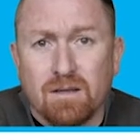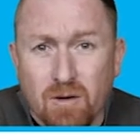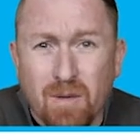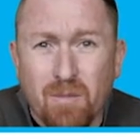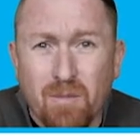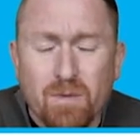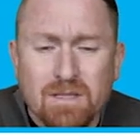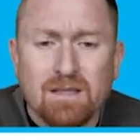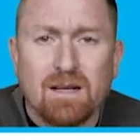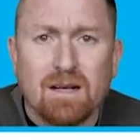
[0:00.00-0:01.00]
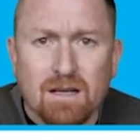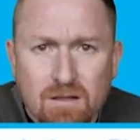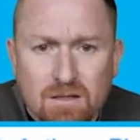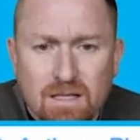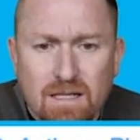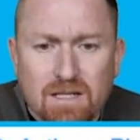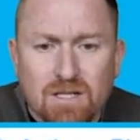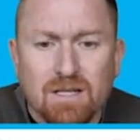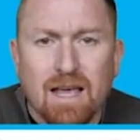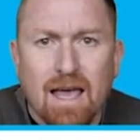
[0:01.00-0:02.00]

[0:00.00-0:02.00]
Now remember, we said that glycosylation